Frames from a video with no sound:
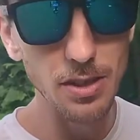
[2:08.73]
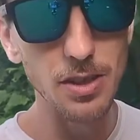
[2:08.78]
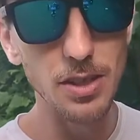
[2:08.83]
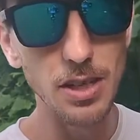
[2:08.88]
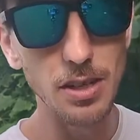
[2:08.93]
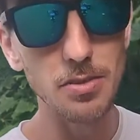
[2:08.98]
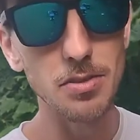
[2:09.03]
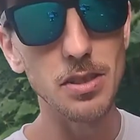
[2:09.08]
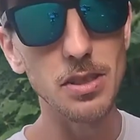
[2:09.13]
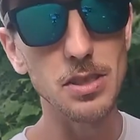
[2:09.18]

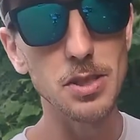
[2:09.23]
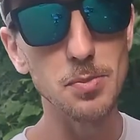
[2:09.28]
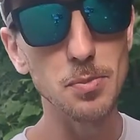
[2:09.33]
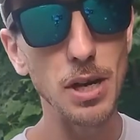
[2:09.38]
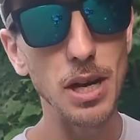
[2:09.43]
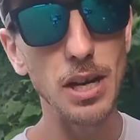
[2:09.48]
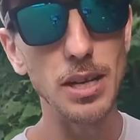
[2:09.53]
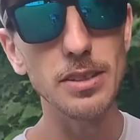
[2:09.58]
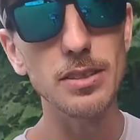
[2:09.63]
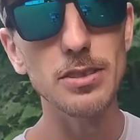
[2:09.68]
definitely
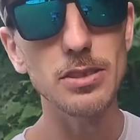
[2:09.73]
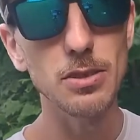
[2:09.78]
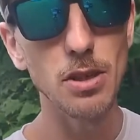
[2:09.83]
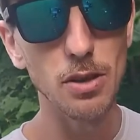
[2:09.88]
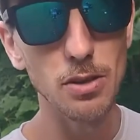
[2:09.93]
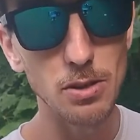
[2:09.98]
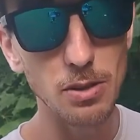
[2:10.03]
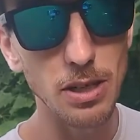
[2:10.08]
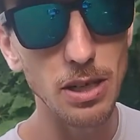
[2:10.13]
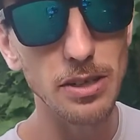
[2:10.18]
spot
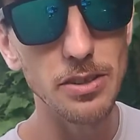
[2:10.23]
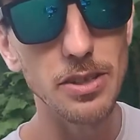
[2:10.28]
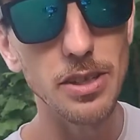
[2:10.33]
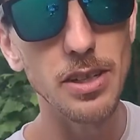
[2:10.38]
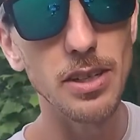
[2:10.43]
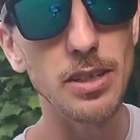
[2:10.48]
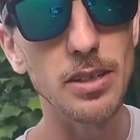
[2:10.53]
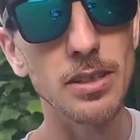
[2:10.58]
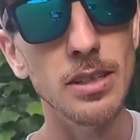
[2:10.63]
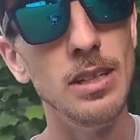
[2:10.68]
croaker out
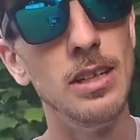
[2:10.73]
there.